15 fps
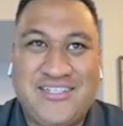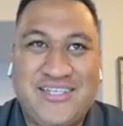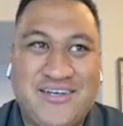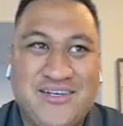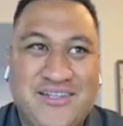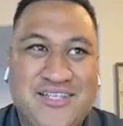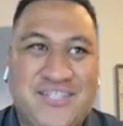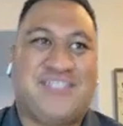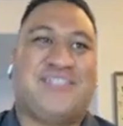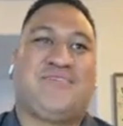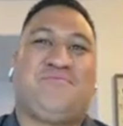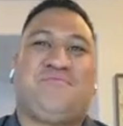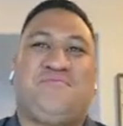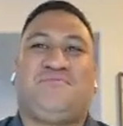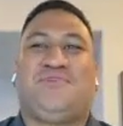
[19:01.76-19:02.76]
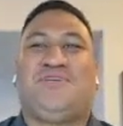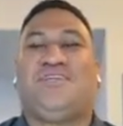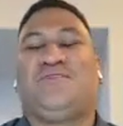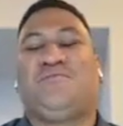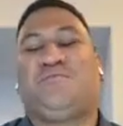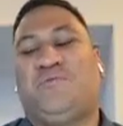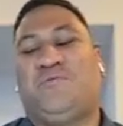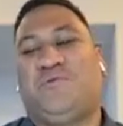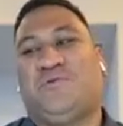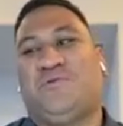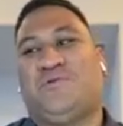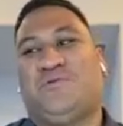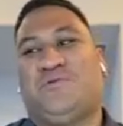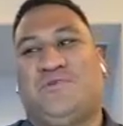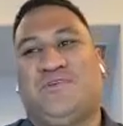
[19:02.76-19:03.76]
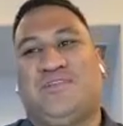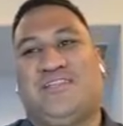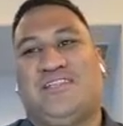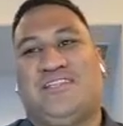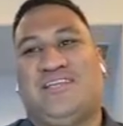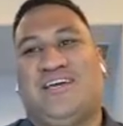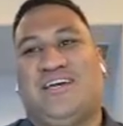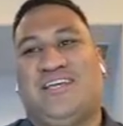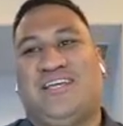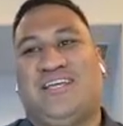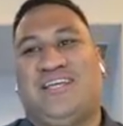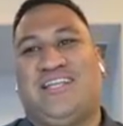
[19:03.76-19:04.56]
tell this to, you know, people that